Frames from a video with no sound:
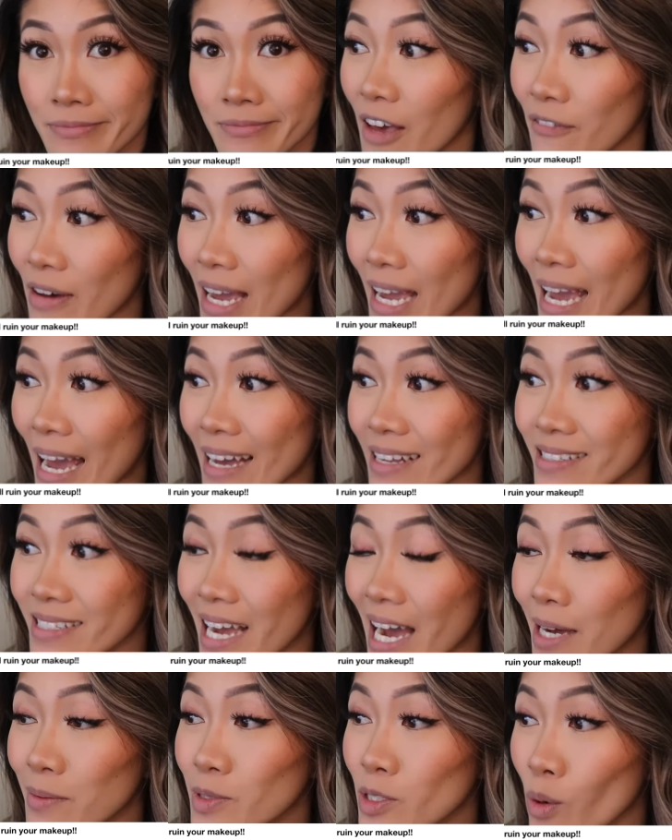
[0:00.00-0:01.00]
If I had
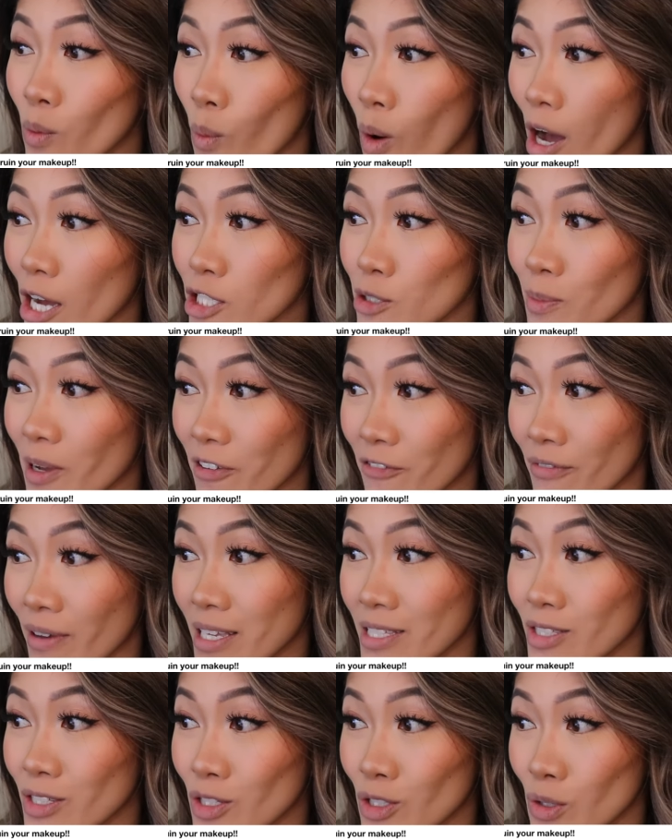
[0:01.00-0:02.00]
time to wash my
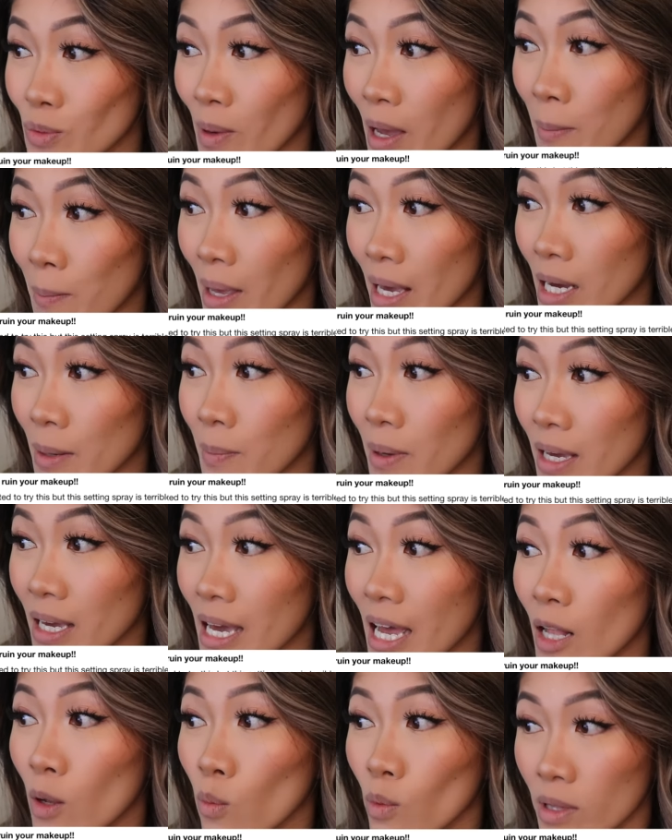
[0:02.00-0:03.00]
face to do my makeup
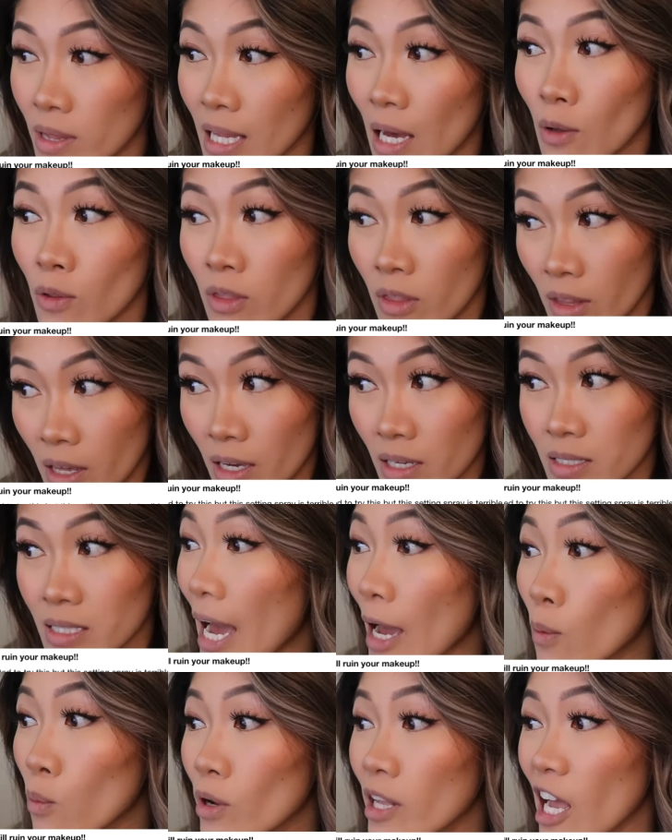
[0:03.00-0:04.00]
again without this,
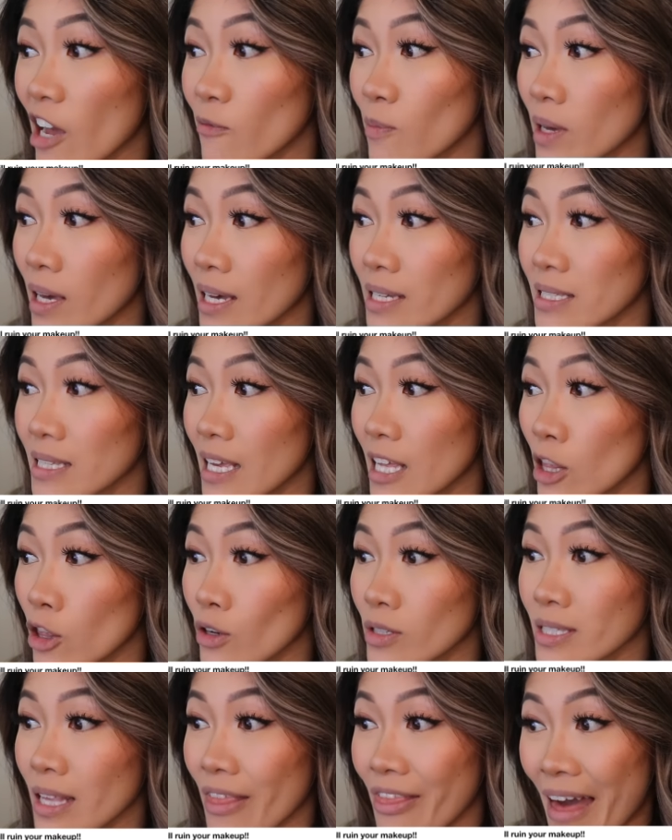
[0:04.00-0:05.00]
I would have, because it
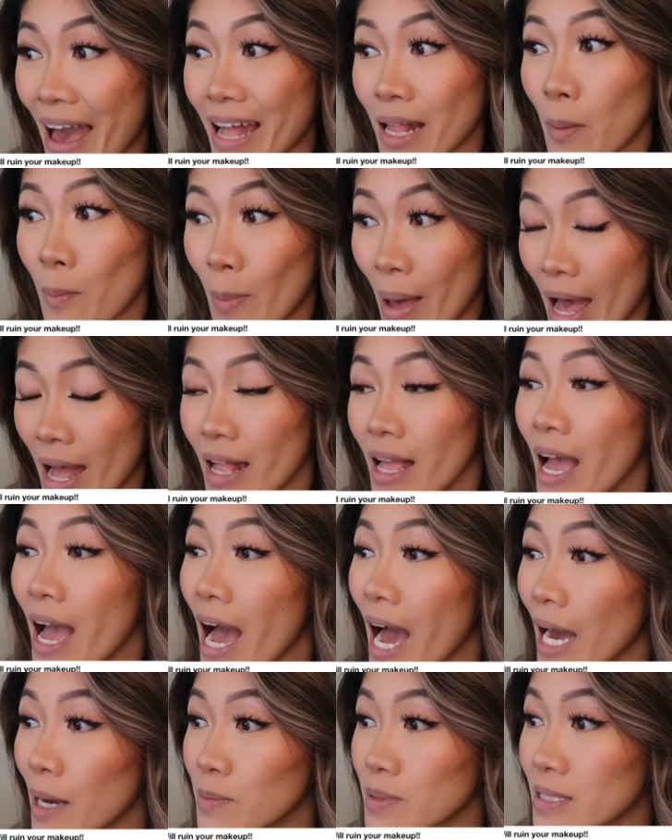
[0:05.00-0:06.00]
looks that bad.
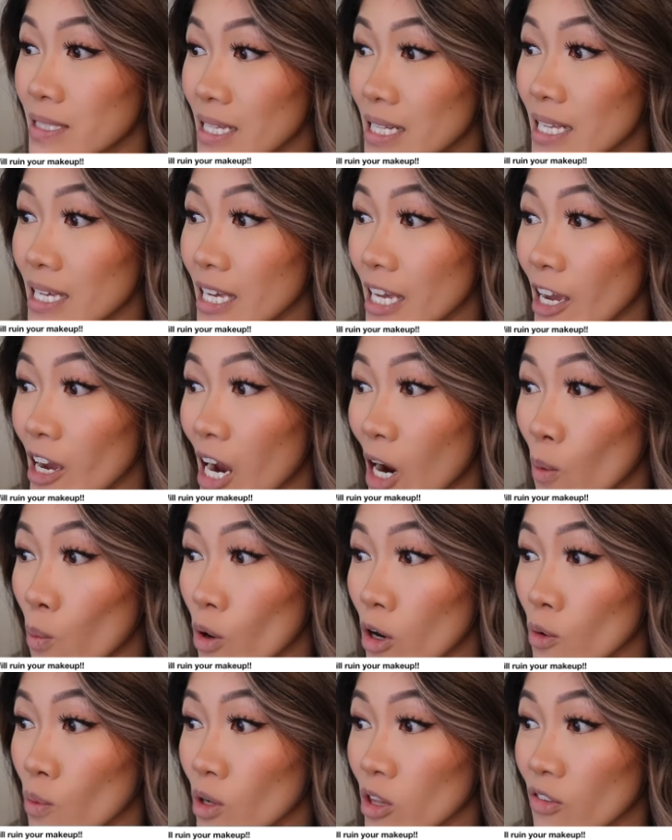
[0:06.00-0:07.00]
I'm sitting here at
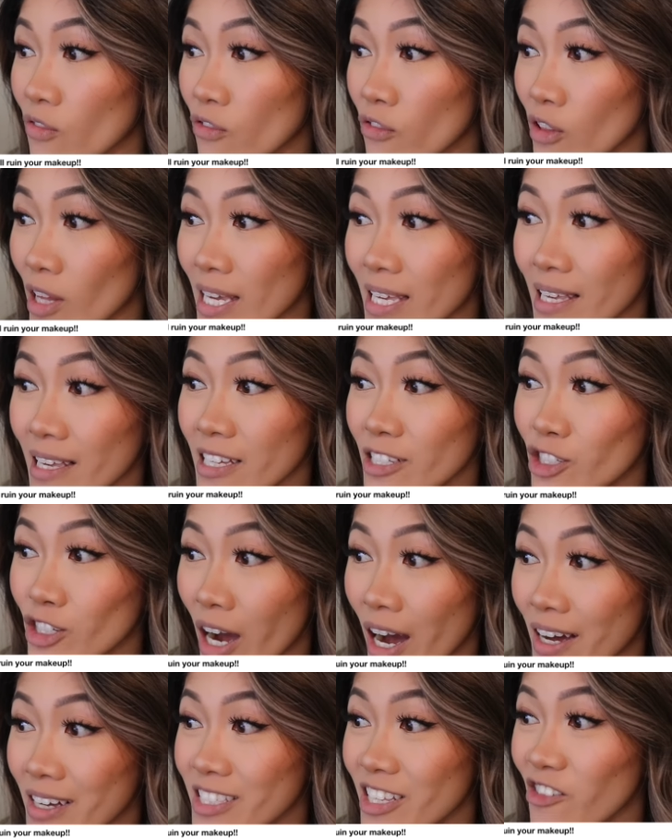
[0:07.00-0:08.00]
work with flaky
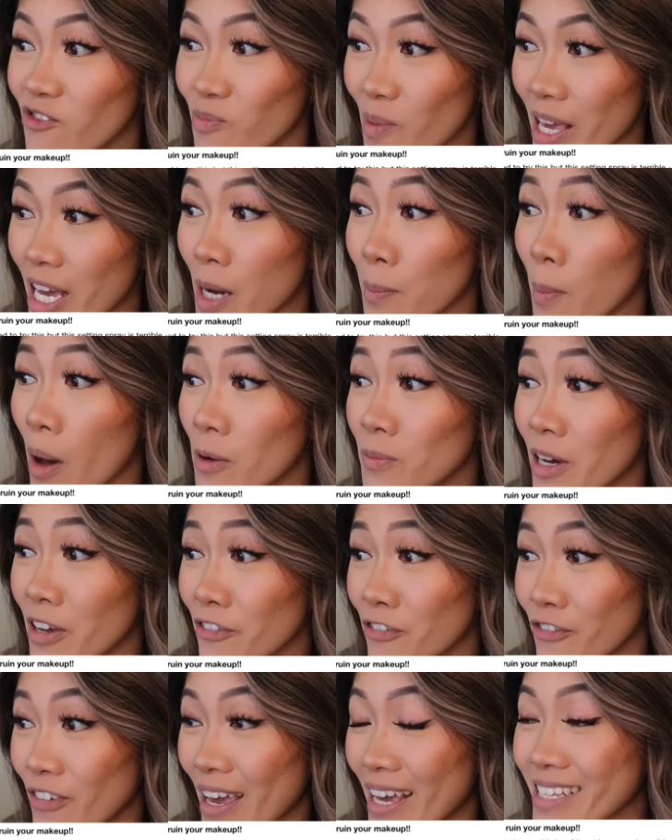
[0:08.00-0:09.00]
chunks of makeup on my
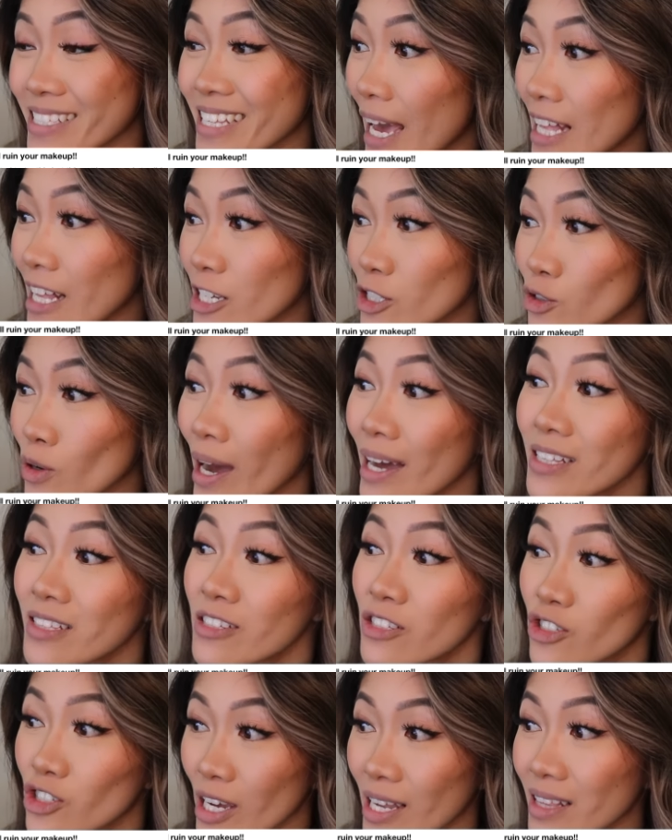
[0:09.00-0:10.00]
face and I try
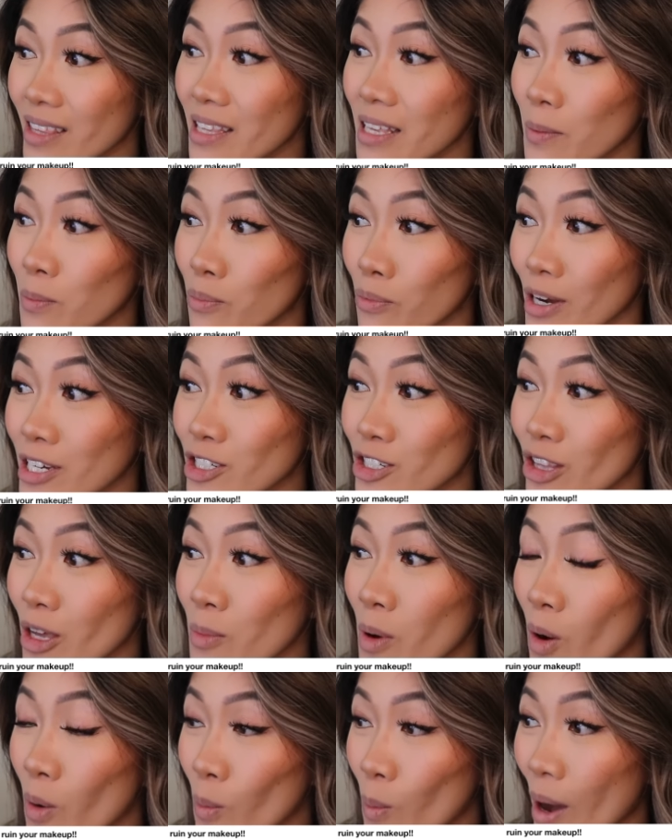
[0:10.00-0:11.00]
to gently brush
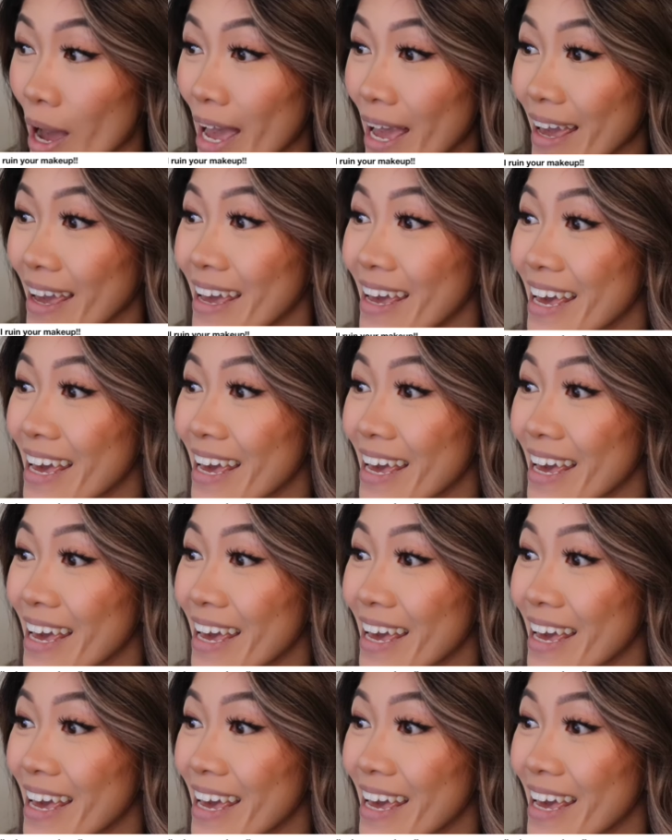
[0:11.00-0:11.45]
them away.